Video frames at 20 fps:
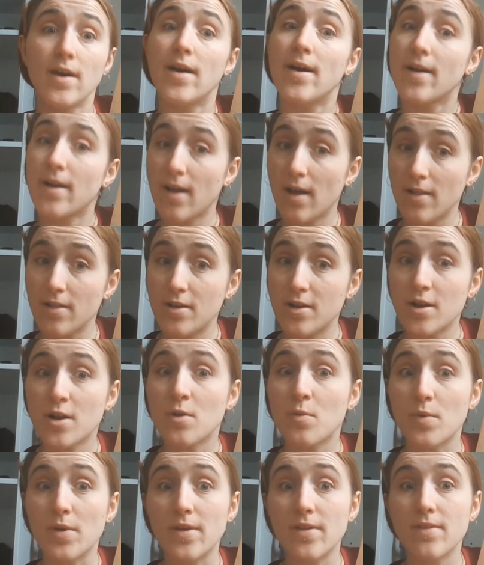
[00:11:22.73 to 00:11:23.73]
colour
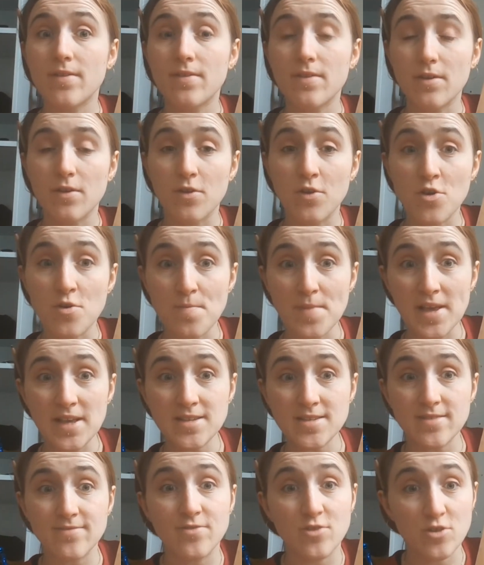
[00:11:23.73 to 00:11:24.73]
with your
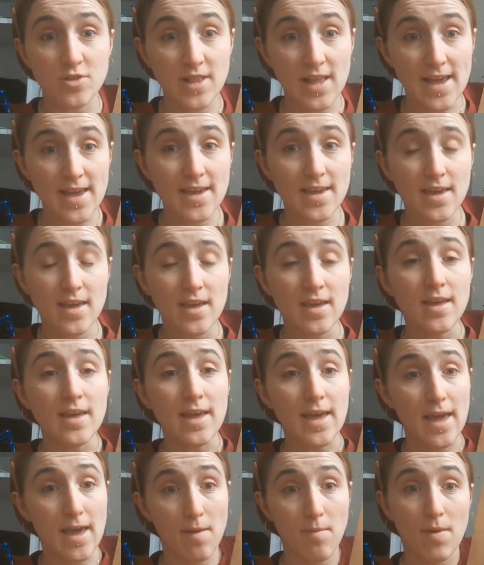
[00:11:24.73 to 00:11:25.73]
piece if you'd like.
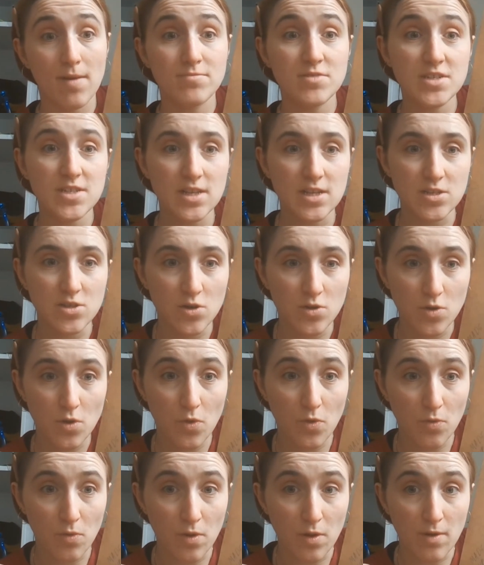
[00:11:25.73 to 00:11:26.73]
I'm just going to talk you
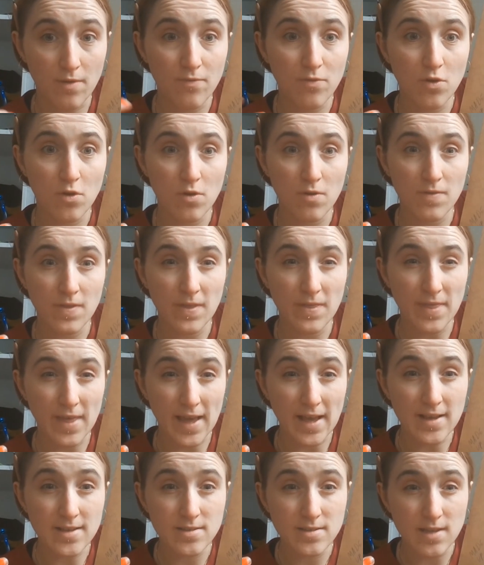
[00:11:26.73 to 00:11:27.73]
through a few of the
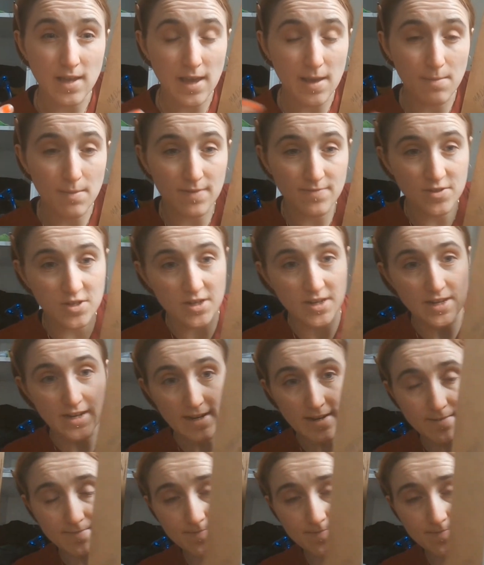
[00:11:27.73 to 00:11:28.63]
things I've done here.